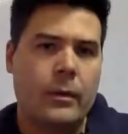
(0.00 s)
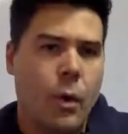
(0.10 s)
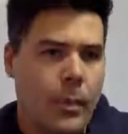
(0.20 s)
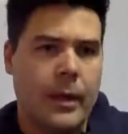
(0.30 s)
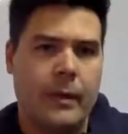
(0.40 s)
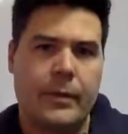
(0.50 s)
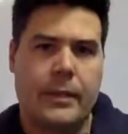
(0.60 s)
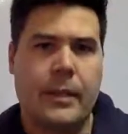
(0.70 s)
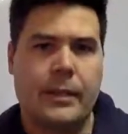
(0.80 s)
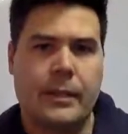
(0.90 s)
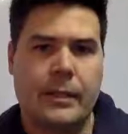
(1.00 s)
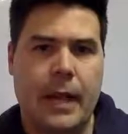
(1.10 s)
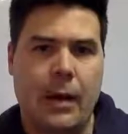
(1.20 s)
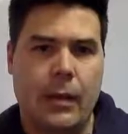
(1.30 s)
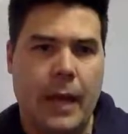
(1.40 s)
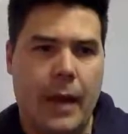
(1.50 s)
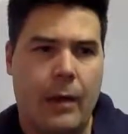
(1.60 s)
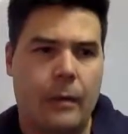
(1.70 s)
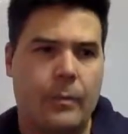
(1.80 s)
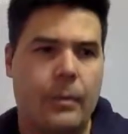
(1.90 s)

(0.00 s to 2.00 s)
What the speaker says: Nobody ever says this out loud,